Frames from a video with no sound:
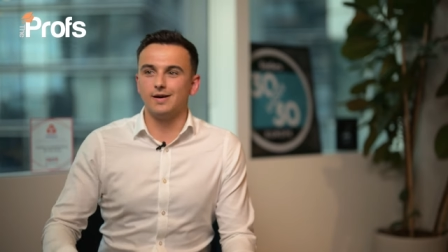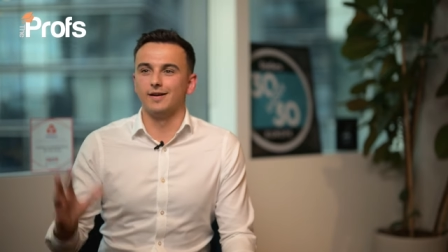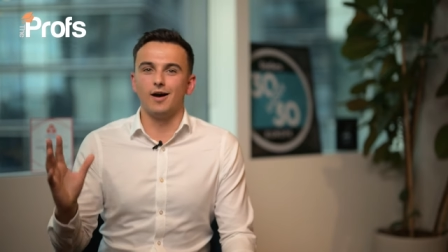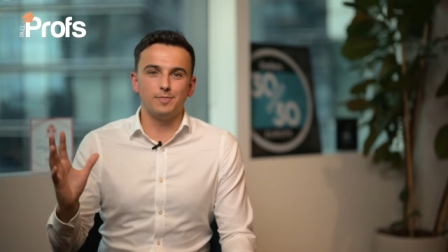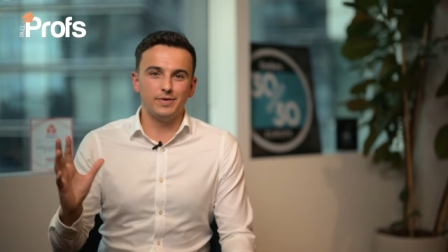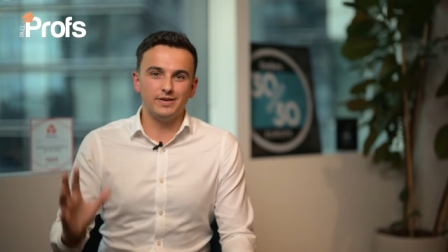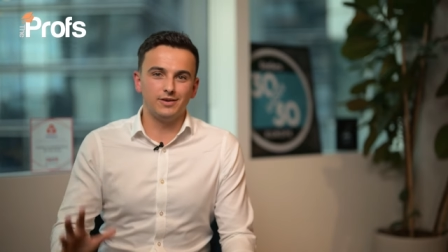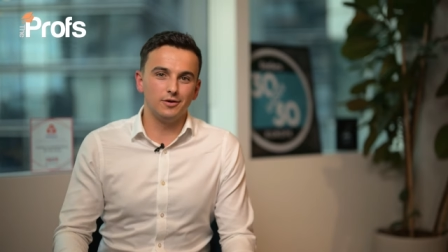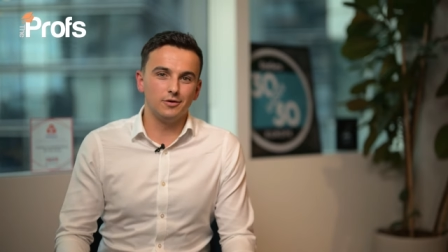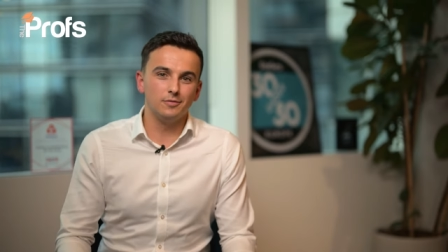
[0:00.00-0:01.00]
an
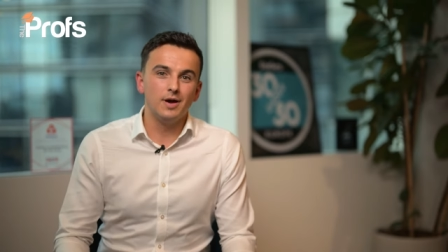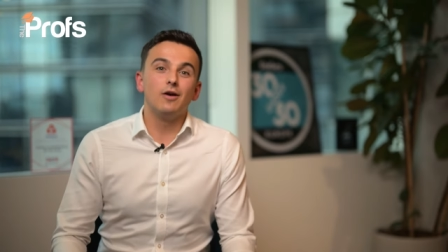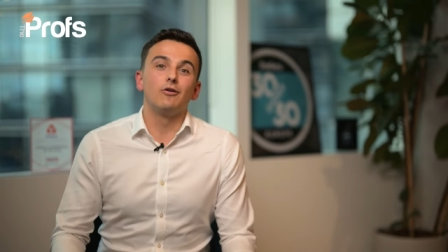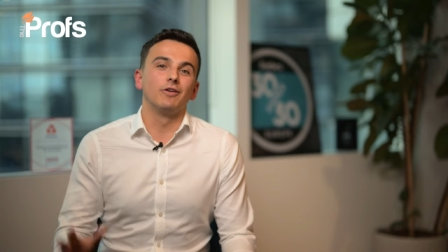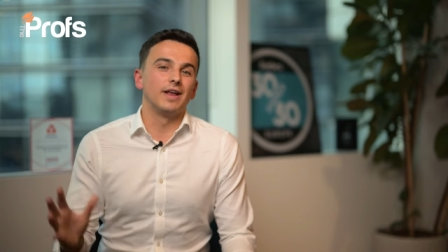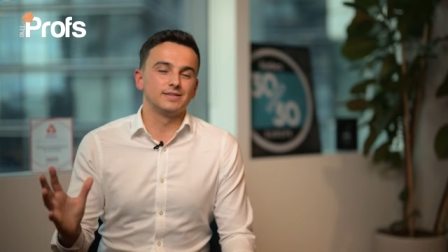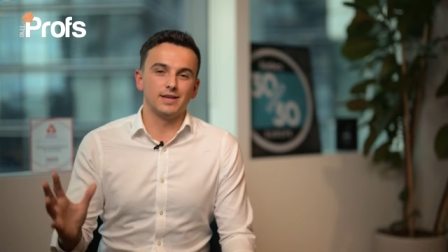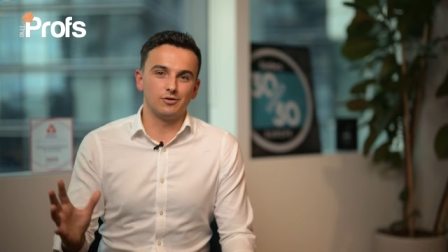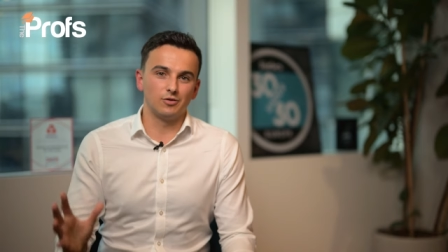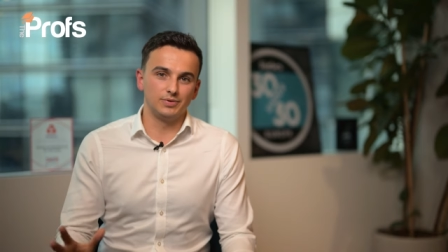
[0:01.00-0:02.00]
IPQ, or an
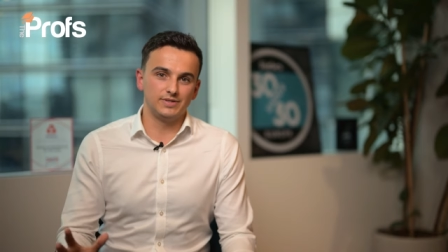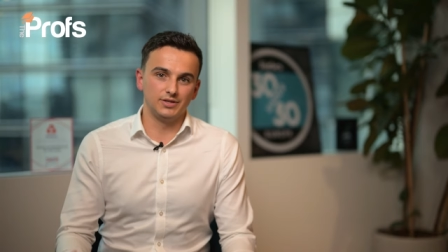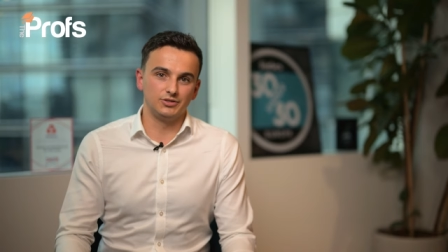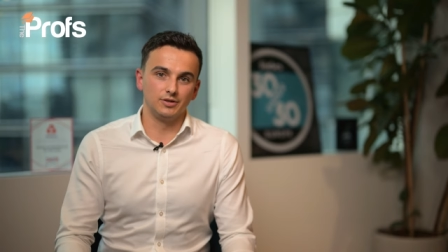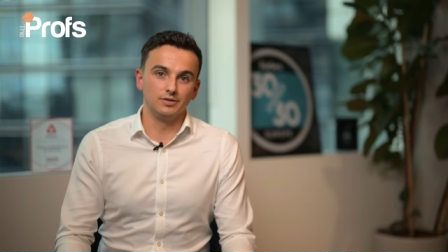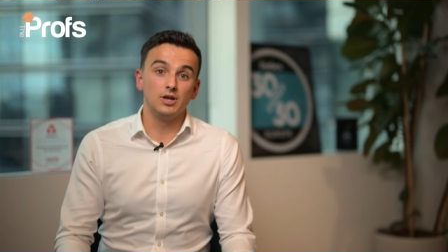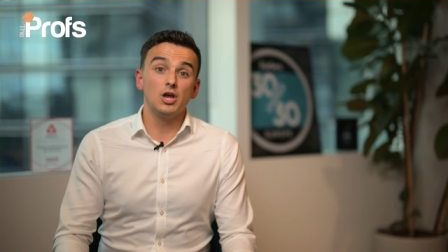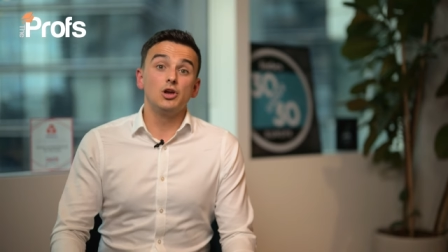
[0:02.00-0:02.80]
essay competition.